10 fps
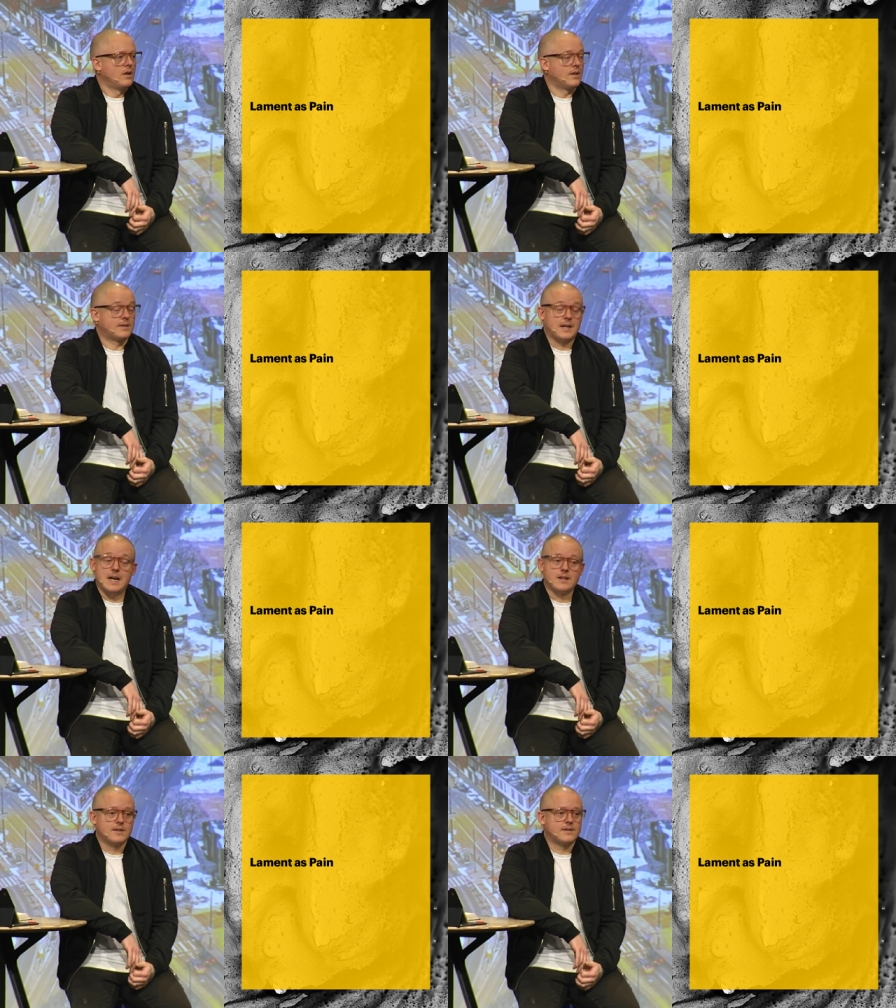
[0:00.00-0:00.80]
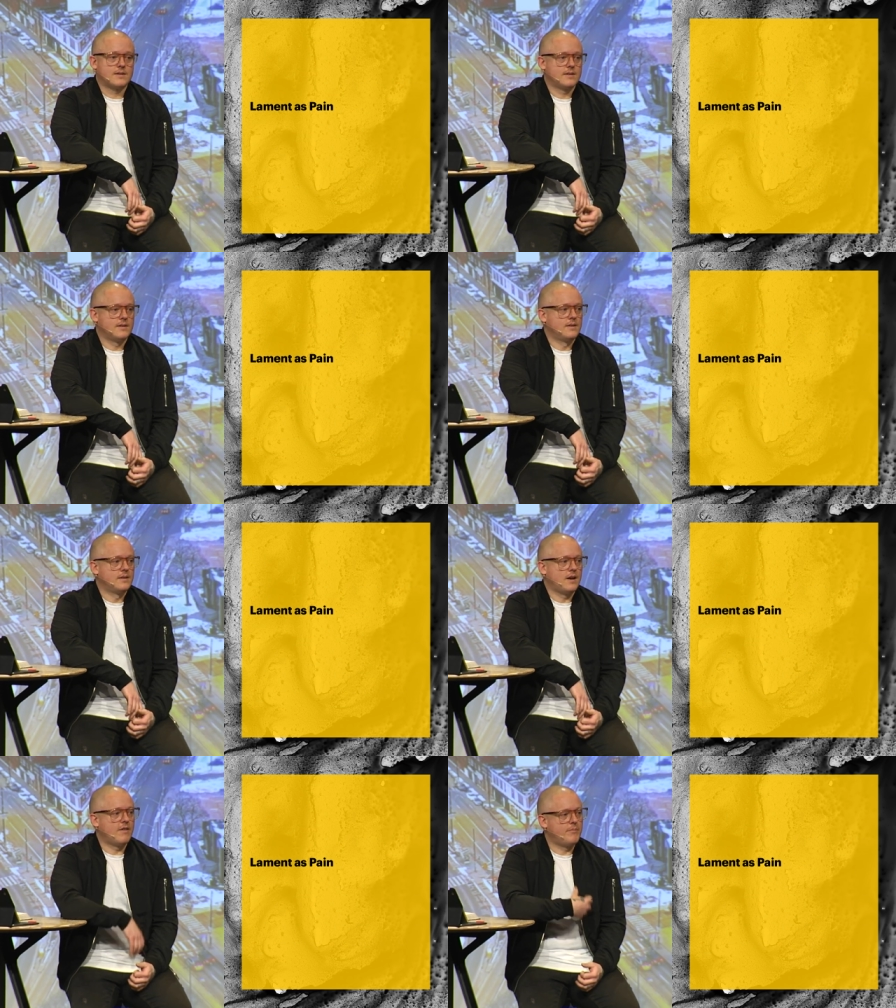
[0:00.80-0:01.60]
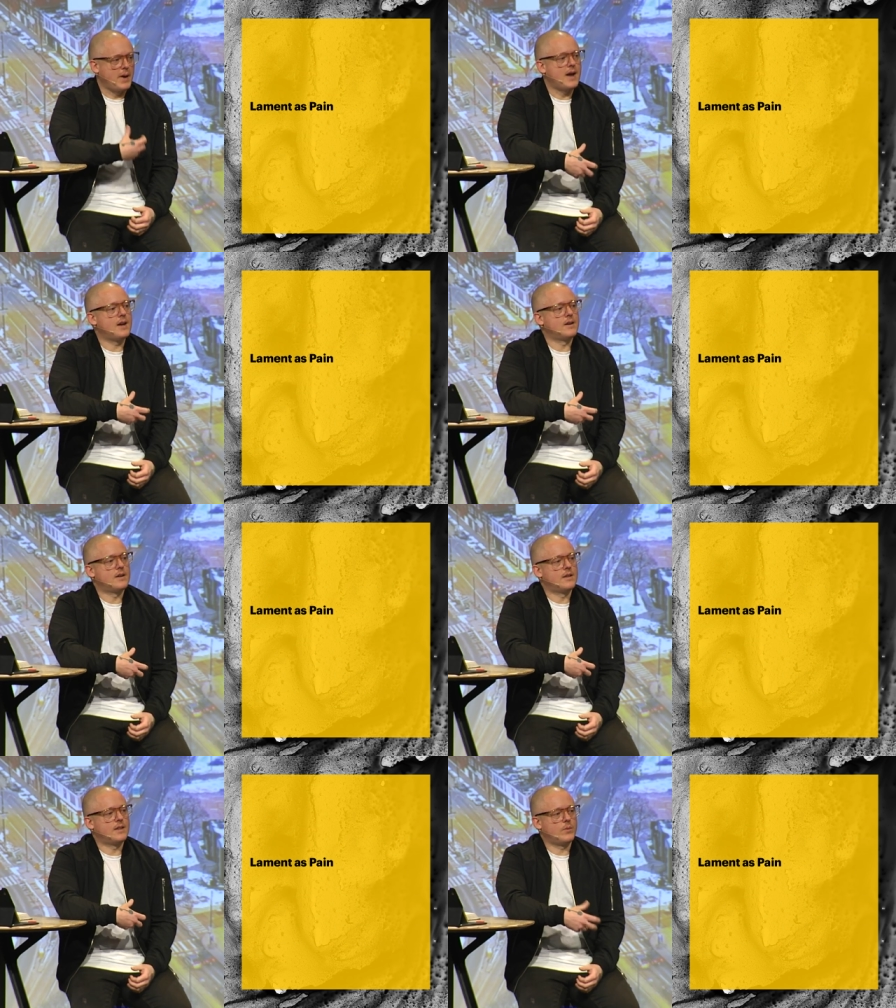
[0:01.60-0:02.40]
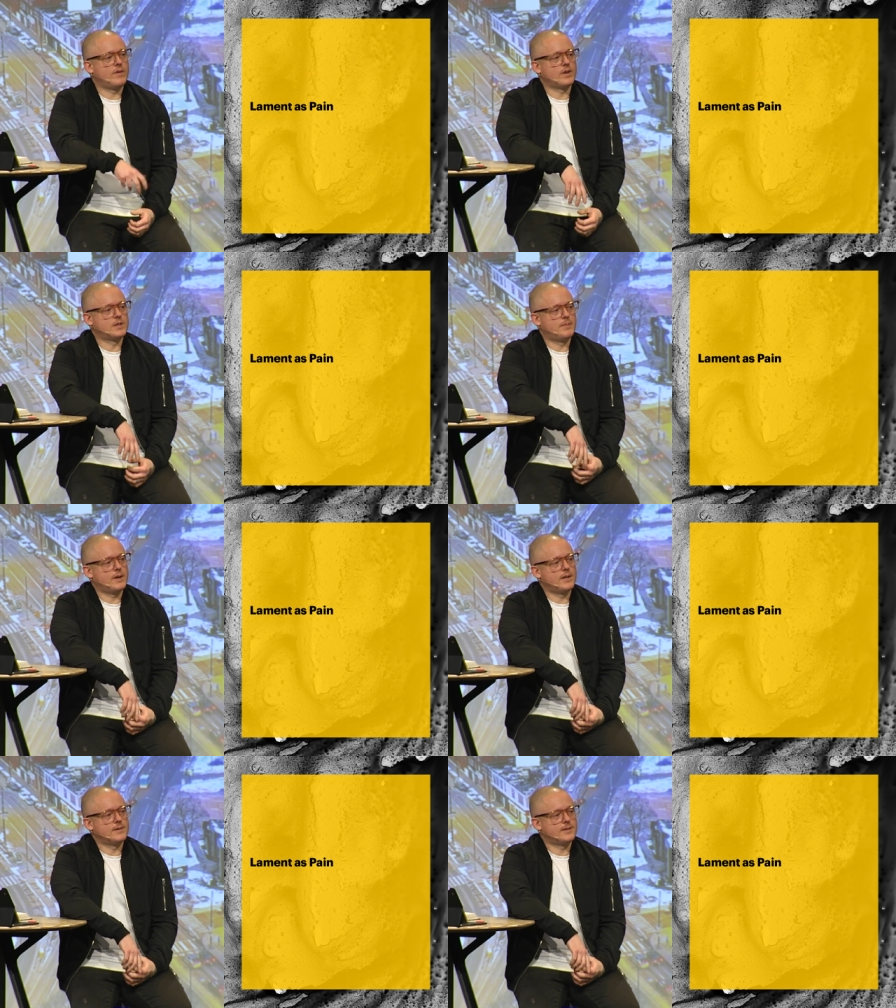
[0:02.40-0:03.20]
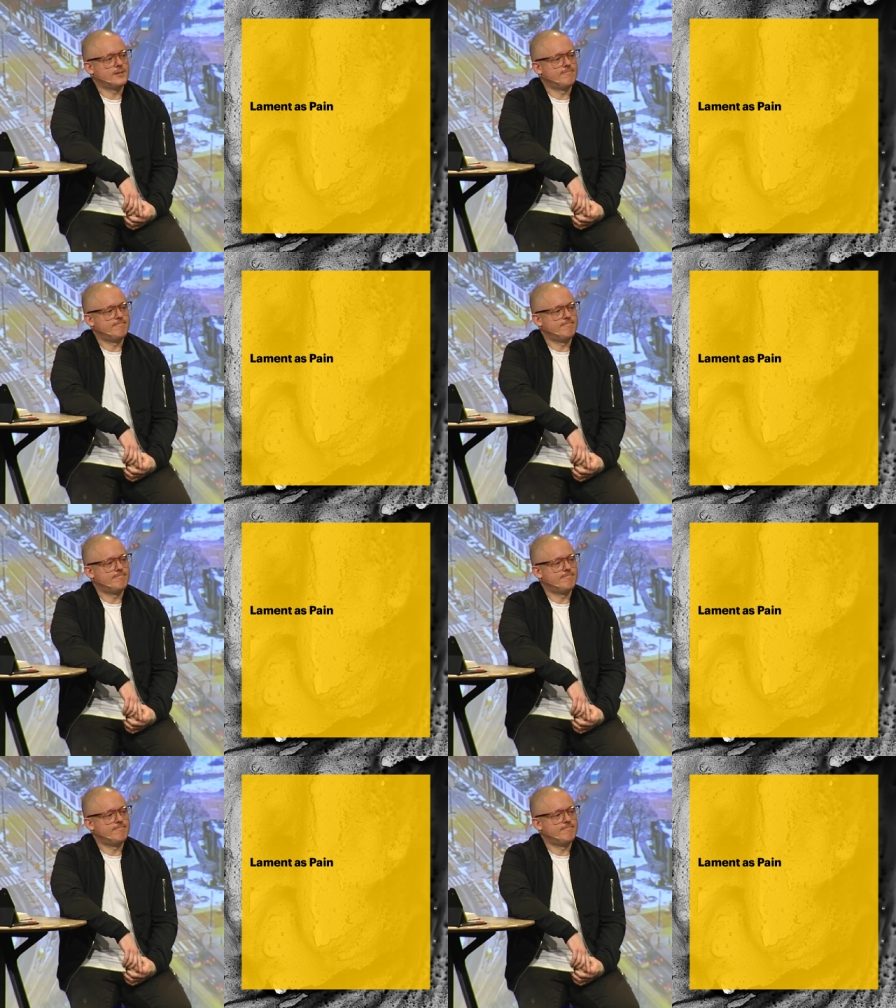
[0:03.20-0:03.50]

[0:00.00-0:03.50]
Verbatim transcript: the silence of pain that we've experienced.